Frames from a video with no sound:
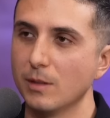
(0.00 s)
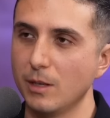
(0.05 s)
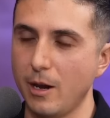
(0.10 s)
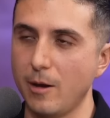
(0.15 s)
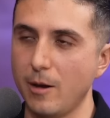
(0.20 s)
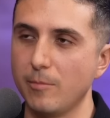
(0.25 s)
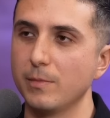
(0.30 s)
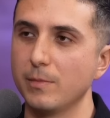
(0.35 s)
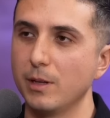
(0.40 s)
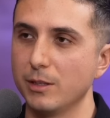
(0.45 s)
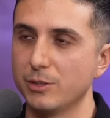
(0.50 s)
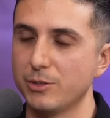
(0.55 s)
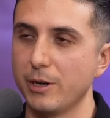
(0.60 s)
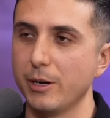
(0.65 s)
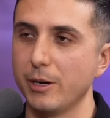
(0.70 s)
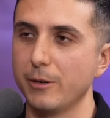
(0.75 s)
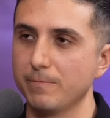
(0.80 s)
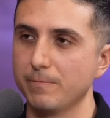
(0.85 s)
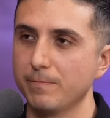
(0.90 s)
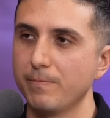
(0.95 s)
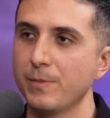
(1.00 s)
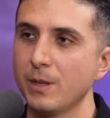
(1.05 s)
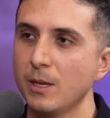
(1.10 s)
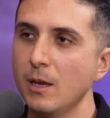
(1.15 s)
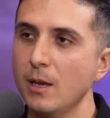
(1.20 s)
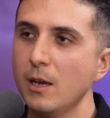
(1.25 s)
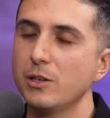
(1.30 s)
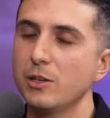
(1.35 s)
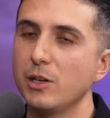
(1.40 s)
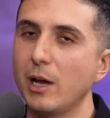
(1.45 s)
Yeah, that's right.
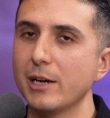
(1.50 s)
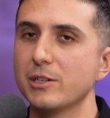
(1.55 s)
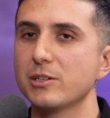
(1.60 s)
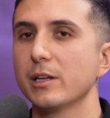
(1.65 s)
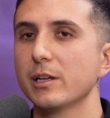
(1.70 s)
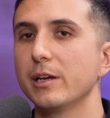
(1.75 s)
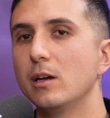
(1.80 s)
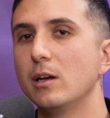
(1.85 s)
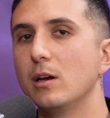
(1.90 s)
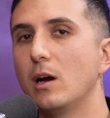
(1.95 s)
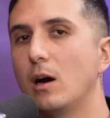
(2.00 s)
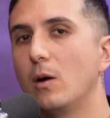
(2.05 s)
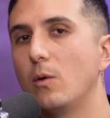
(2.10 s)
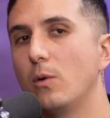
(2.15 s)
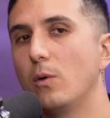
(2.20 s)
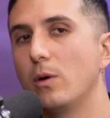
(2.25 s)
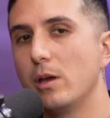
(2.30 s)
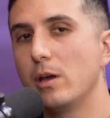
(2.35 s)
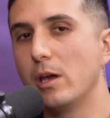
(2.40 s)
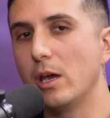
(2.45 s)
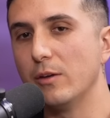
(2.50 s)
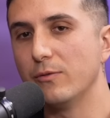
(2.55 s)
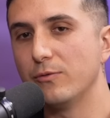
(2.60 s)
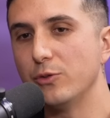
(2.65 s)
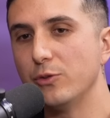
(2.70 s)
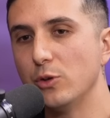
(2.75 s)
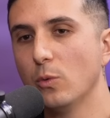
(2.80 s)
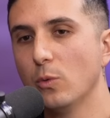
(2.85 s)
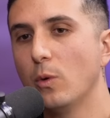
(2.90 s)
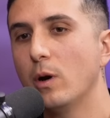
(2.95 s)
Actually,
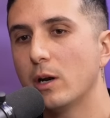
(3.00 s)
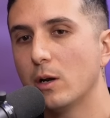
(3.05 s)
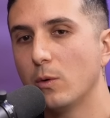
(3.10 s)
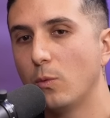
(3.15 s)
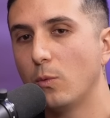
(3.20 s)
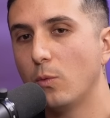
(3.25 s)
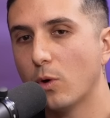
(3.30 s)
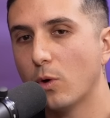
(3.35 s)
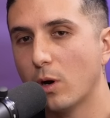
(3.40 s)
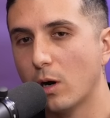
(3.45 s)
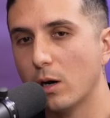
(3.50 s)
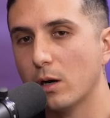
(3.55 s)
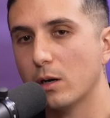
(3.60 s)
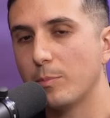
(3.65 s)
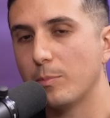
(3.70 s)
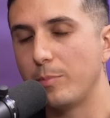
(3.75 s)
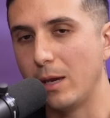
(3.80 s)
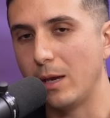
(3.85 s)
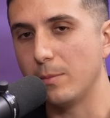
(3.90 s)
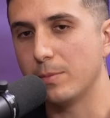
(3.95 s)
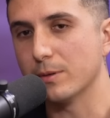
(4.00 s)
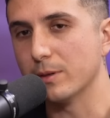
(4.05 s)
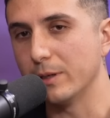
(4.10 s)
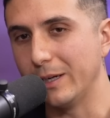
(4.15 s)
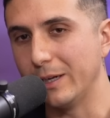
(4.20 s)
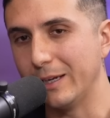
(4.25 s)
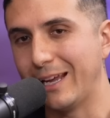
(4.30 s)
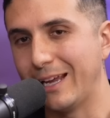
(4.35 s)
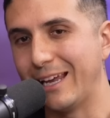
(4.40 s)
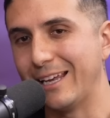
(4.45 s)
if you want to work pay per
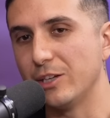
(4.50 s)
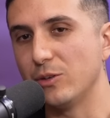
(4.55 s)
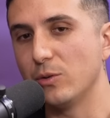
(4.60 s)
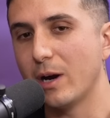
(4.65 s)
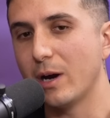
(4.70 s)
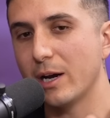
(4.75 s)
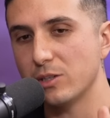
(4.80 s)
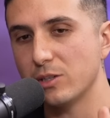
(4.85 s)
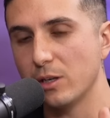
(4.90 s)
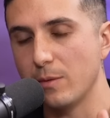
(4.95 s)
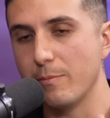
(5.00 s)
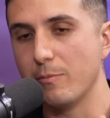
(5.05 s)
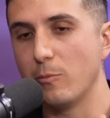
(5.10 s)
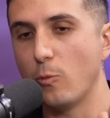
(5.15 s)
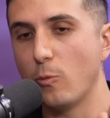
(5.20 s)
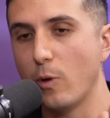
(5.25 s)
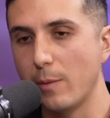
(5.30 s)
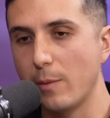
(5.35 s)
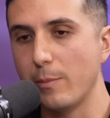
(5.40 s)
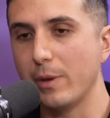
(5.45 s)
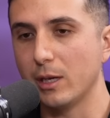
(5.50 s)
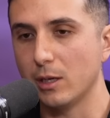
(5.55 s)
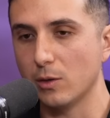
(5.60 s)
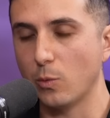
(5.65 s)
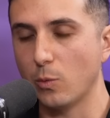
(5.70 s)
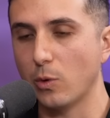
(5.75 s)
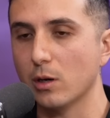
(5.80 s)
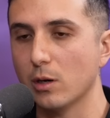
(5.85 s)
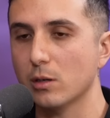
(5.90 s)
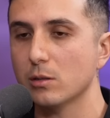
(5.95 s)
lead and you actually want to make it
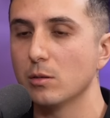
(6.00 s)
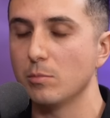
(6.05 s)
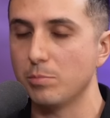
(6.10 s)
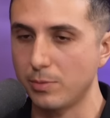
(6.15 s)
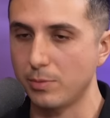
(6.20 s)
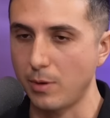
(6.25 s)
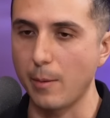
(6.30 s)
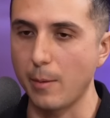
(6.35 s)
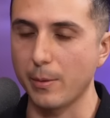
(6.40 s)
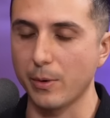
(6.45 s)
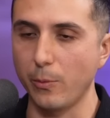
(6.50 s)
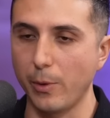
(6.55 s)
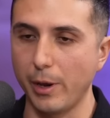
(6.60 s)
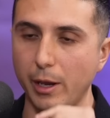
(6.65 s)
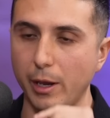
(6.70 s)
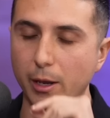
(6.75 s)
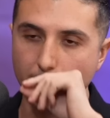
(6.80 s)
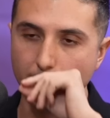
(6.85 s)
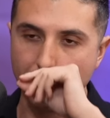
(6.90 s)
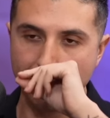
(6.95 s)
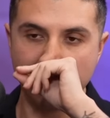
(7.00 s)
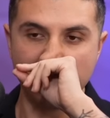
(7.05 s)
work the proper way,